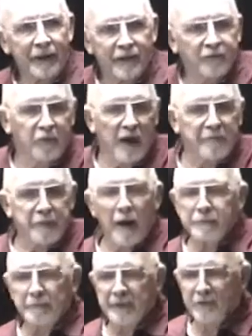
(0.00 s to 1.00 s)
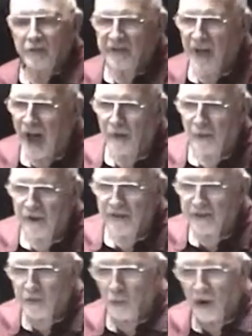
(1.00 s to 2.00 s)
This probably was not one of
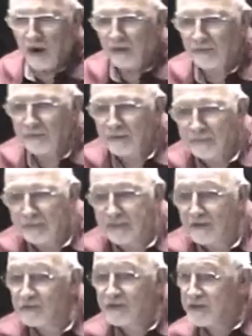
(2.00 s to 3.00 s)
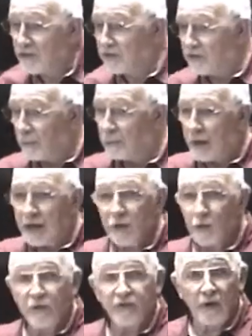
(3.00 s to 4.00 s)
the 12, but this is just somebody
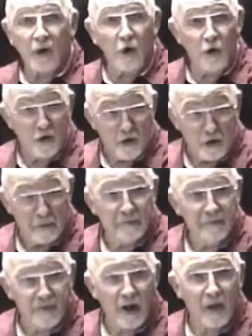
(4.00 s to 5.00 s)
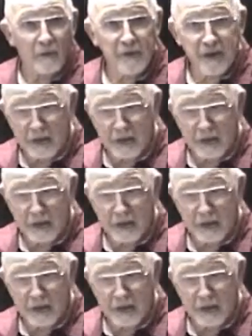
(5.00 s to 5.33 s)
who was a learner following